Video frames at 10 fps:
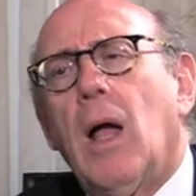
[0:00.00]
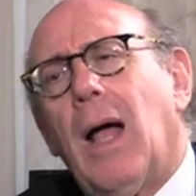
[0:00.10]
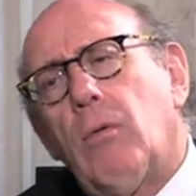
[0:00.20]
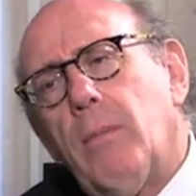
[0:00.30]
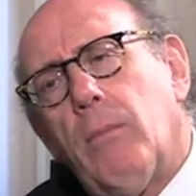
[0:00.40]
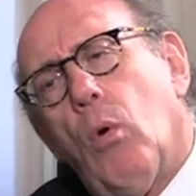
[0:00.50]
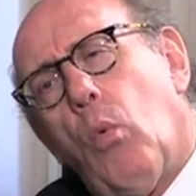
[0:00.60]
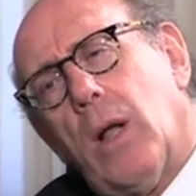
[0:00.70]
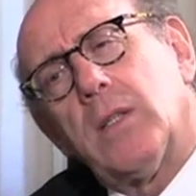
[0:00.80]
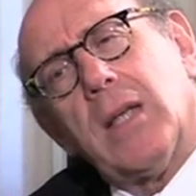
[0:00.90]
I remember
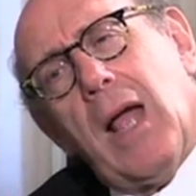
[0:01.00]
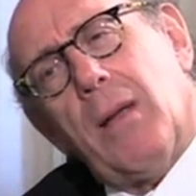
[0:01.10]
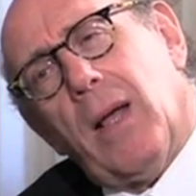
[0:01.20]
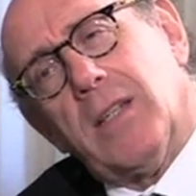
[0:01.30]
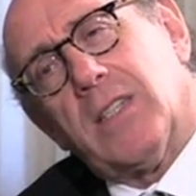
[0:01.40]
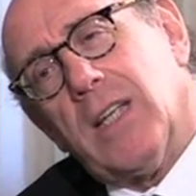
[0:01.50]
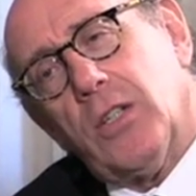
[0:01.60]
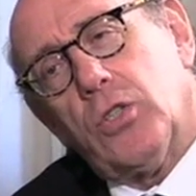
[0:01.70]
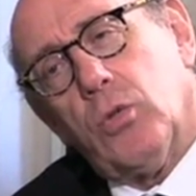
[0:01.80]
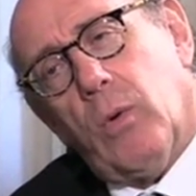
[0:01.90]
one time I
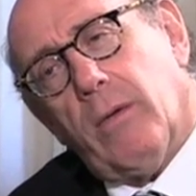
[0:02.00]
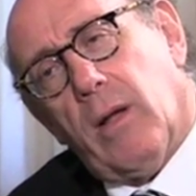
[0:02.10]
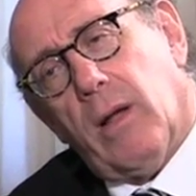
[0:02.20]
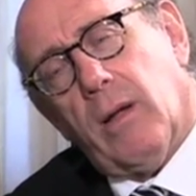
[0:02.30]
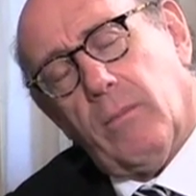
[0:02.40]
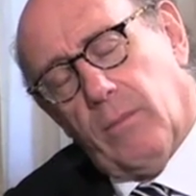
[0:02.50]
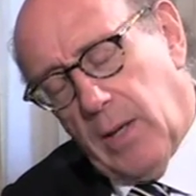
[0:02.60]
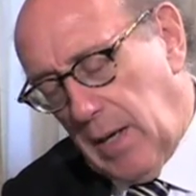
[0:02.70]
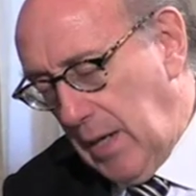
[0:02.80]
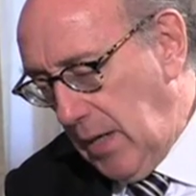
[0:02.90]
said to a,
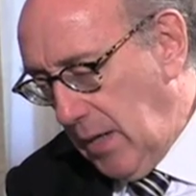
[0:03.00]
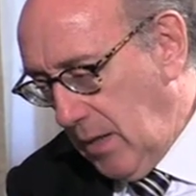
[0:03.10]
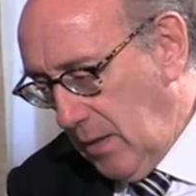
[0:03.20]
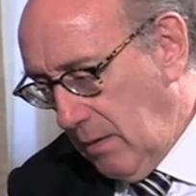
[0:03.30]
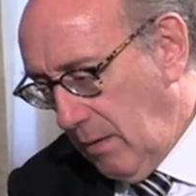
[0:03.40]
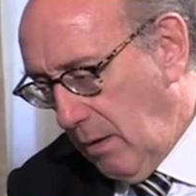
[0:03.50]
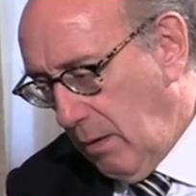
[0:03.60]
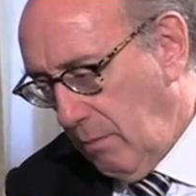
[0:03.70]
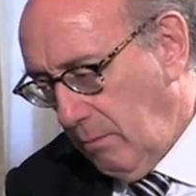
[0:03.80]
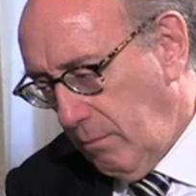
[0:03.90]
um, a
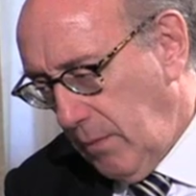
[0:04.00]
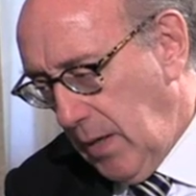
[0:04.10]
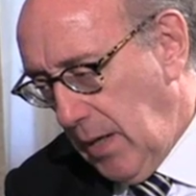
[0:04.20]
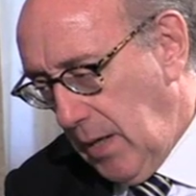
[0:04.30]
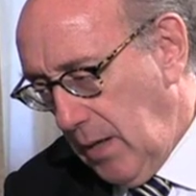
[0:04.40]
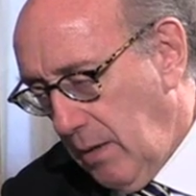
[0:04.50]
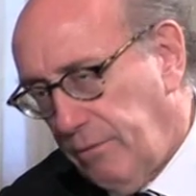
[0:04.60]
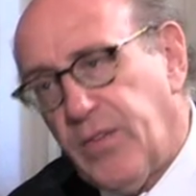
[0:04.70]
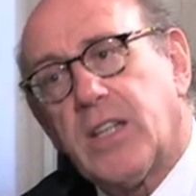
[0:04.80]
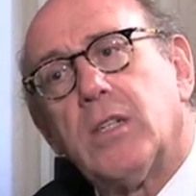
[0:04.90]
uh, um, a,
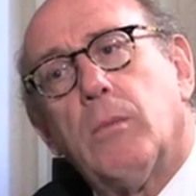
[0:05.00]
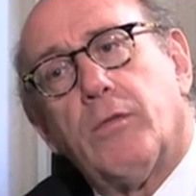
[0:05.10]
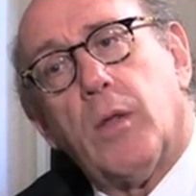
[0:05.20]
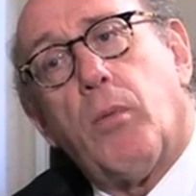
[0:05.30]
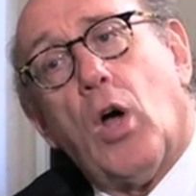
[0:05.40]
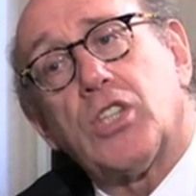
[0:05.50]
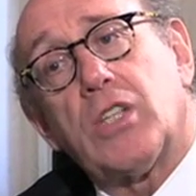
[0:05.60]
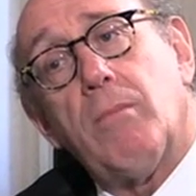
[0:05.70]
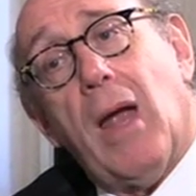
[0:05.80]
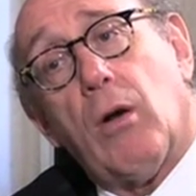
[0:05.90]
a victim of the
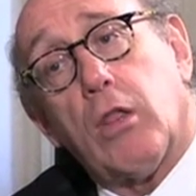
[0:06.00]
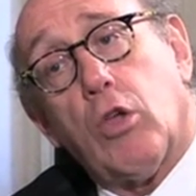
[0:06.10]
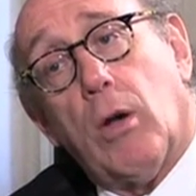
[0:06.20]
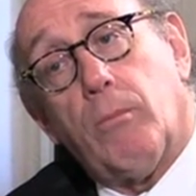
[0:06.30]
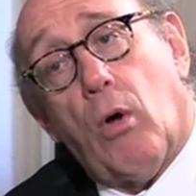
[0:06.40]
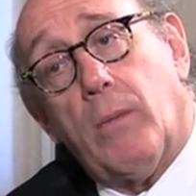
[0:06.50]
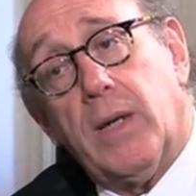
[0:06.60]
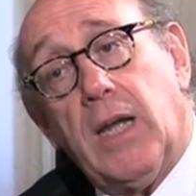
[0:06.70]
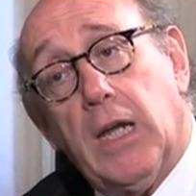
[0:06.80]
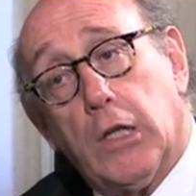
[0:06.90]
Boston Marathon
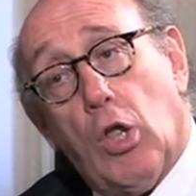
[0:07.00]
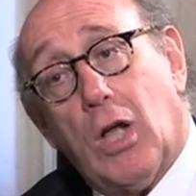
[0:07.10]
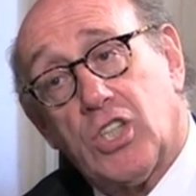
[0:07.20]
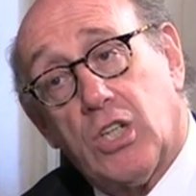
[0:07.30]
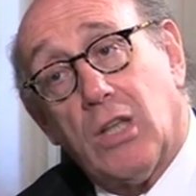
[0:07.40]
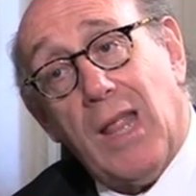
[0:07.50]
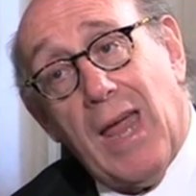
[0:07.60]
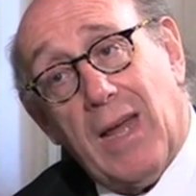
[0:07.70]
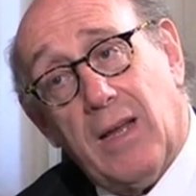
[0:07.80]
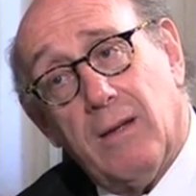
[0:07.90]
bombing. He had lost a
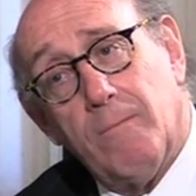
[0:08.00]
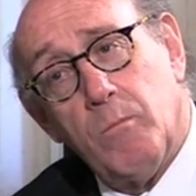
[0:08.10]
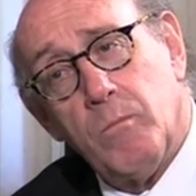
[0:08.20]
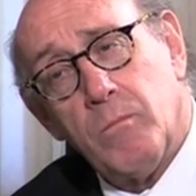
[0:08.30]
leg.